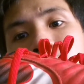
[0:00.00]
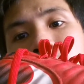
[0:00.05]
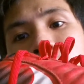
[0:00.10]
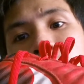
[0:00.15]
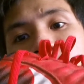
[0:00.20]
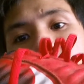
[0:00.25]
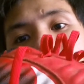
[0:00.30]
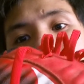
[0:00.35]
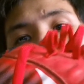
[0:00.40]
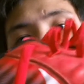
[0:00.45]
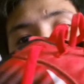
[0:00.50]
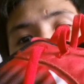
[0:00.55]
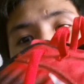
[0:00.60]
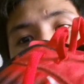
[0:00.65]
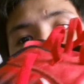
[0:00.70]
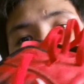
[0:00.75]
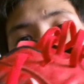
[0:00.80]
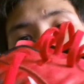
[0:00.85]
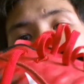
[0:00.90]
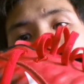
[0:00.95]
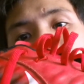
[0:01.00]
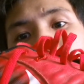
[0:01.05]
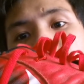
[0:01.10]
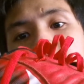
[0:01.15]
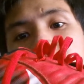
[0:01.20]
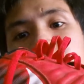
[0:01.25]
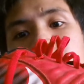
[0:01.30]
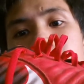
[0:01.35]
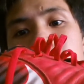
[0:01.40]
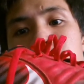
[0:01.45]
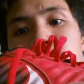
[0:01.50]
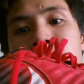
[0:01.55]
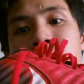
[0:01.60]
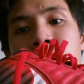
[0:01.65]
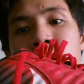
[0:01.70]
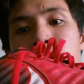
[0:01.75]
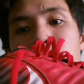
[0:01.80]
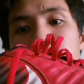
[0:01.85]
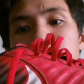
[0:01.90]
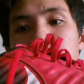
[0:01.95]
And it's also
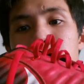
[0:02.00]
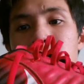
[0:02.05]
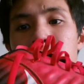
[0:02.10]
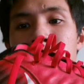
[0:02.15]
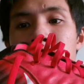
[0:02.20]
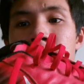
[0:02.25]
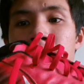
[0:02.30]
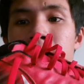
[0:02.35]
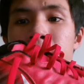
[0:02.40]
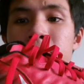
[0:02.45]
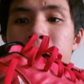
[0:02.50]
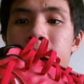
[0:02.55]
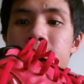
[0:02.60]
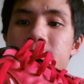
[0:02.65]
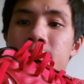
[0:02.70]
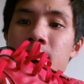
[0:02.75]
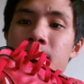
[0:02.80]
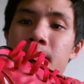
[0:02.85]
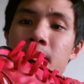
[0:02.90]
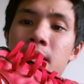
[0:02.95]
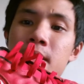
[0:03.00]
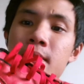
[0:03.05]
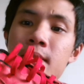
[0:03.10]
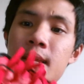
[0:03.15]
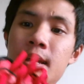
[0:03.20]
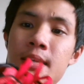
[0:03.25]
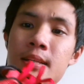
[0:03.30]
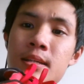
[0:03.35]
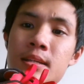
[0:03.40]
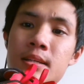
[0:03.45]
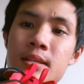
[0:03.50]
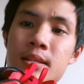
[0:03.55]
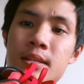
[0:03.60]
got a very decent amount of leather.